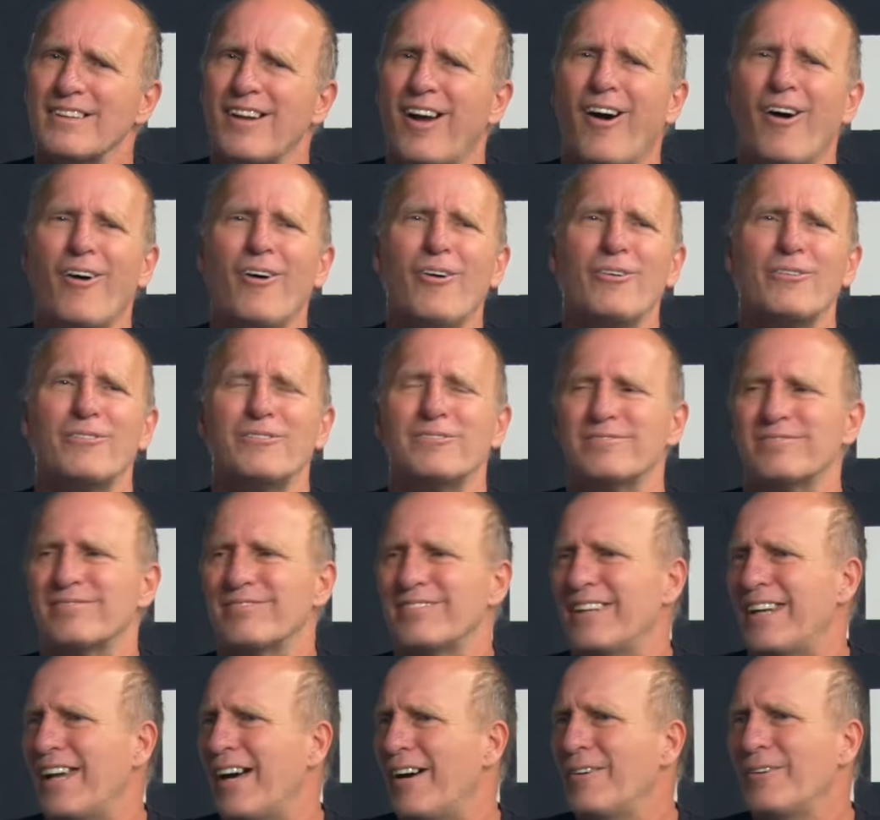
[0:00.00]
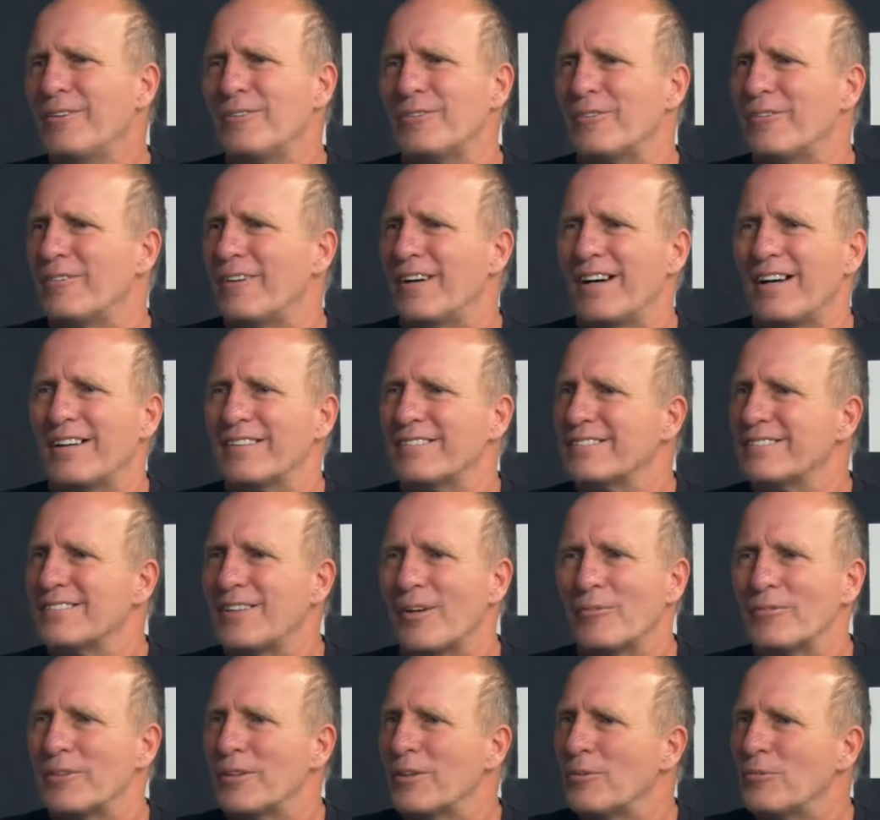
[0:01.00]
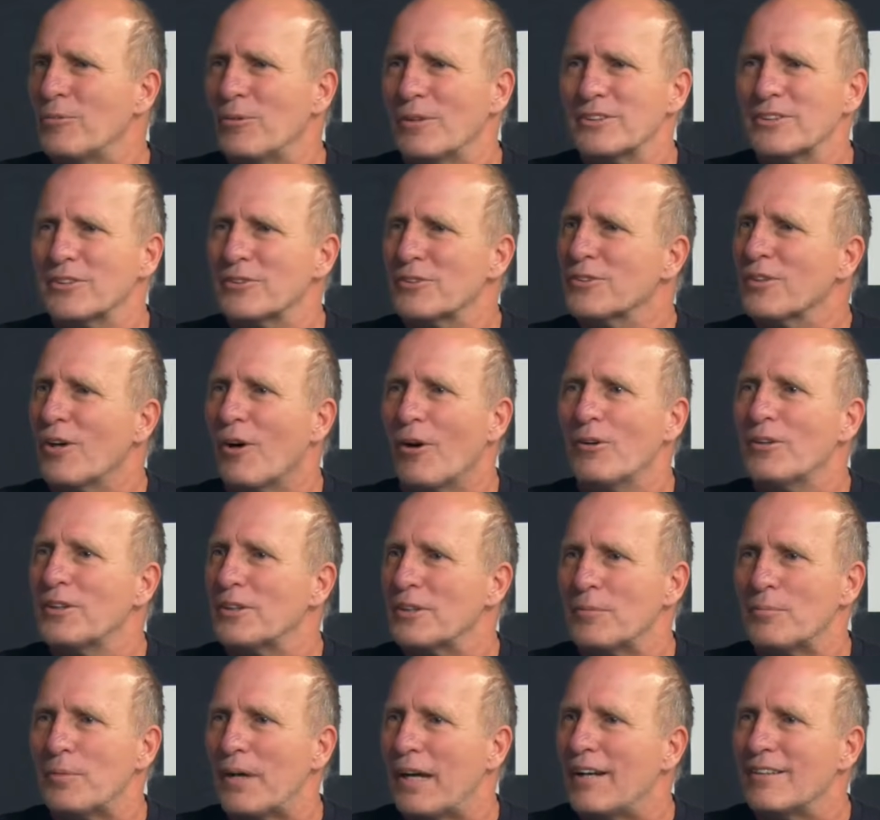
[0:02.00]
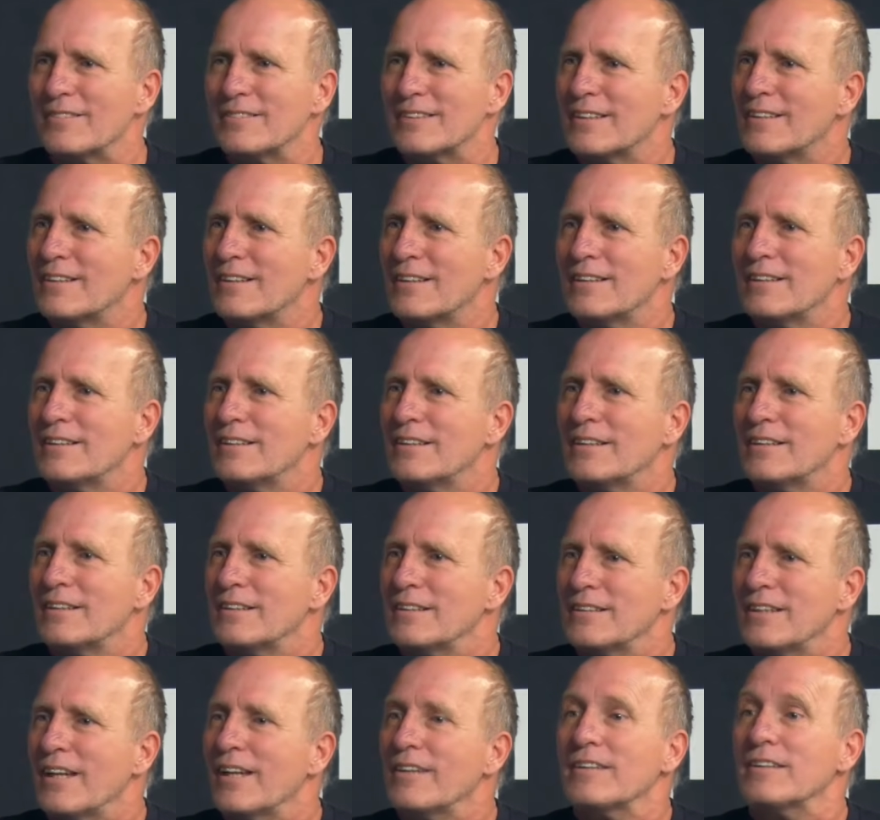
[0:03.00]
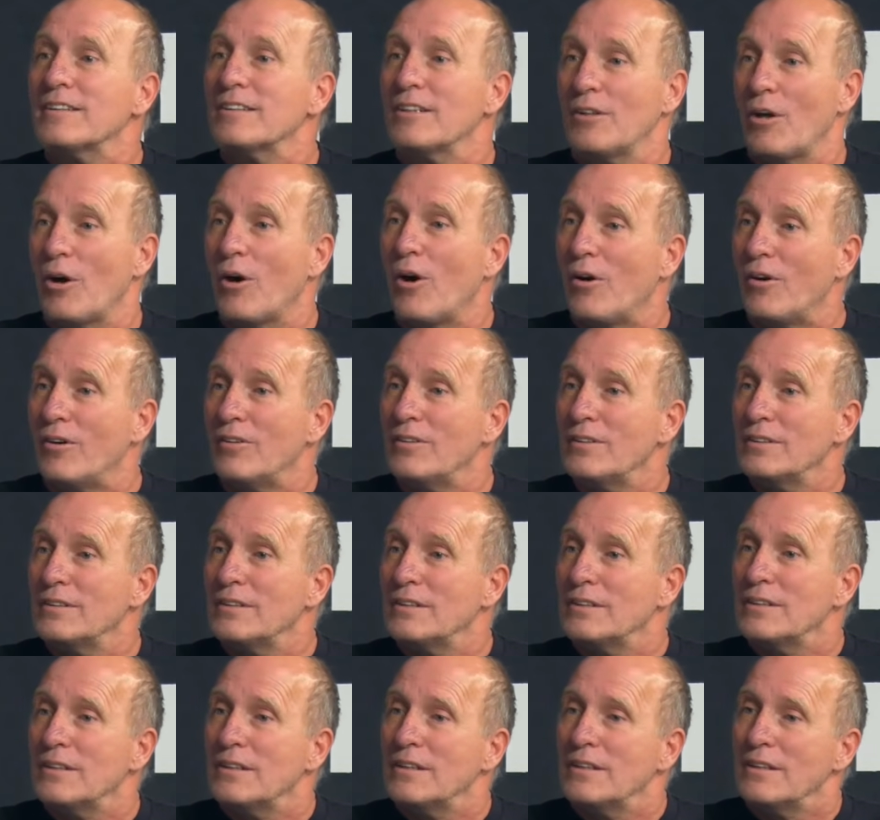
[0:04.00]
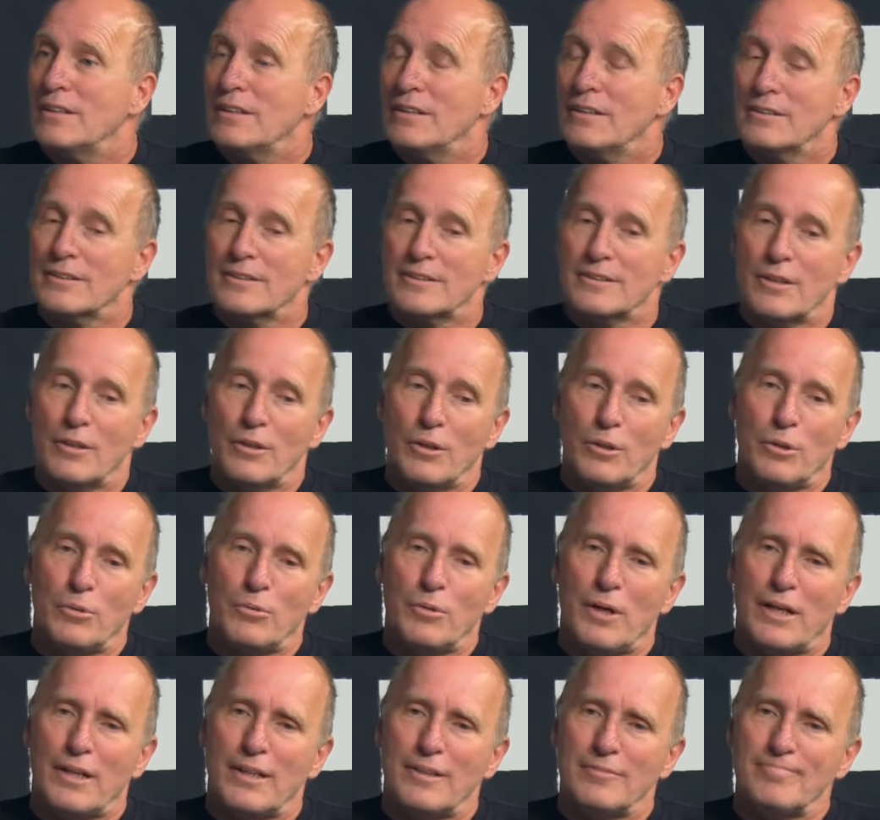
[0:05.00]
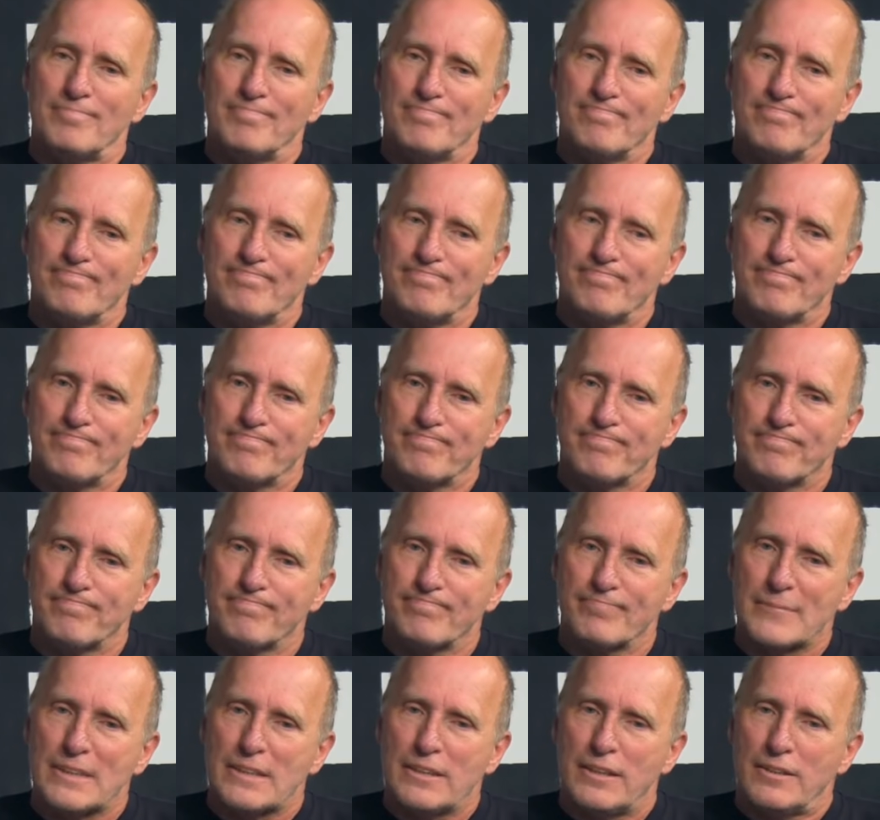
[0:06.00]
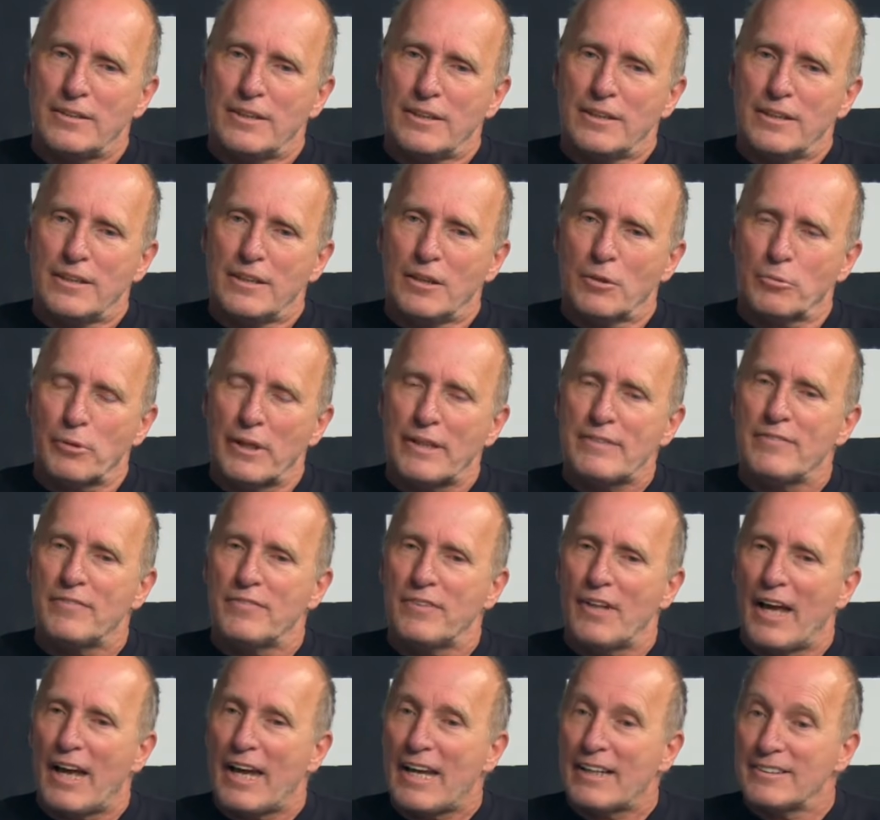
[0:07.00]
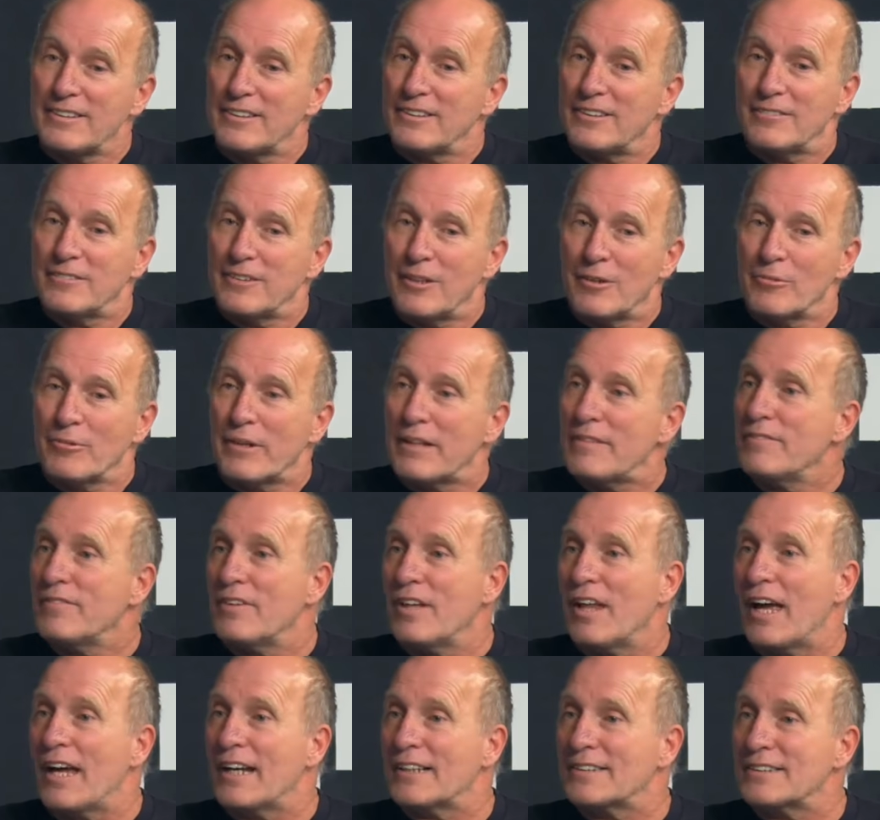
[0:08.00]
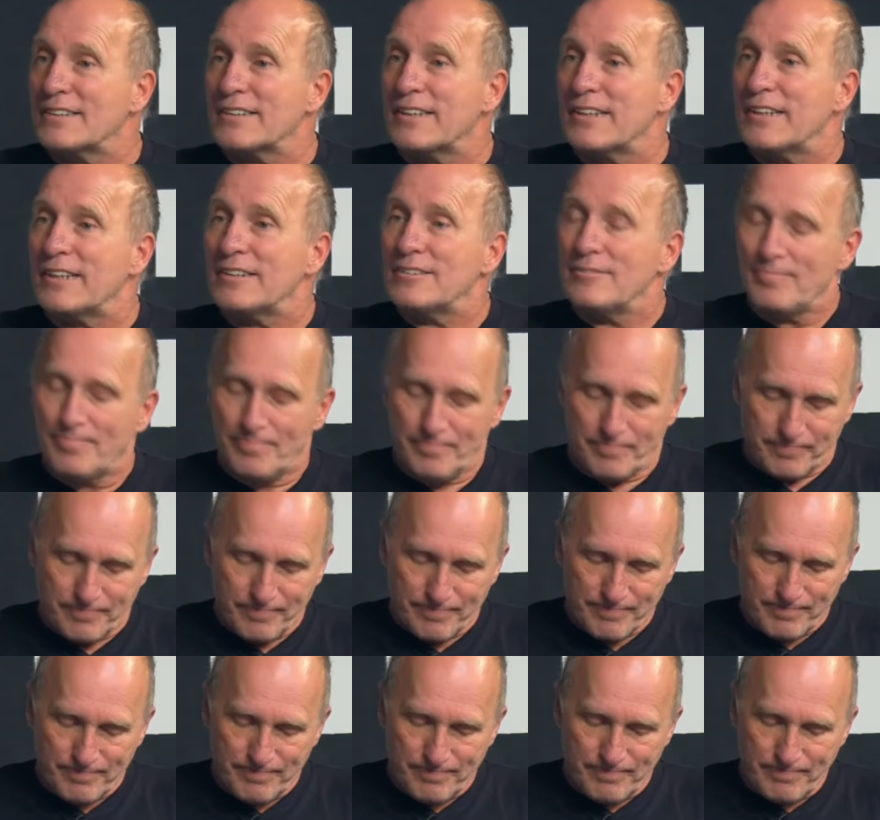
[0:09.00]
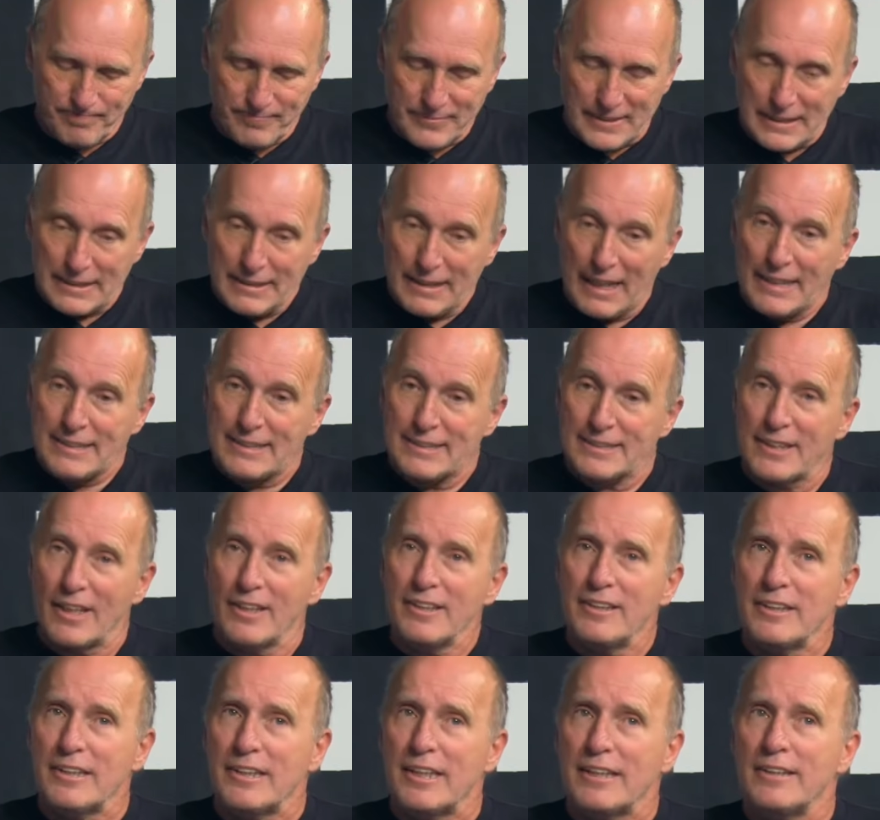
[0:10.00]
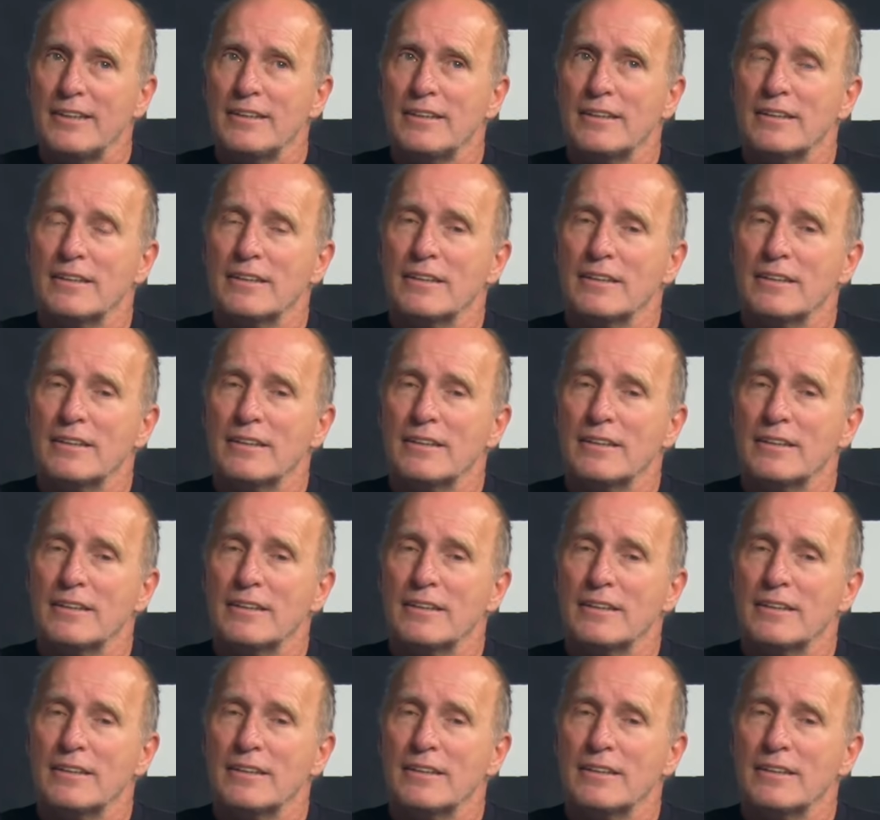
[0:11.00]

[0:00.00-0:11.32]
Oh, no, I don't know what you're talking about. Nothing at all. So, a red flag, no red flags again. That Sunday,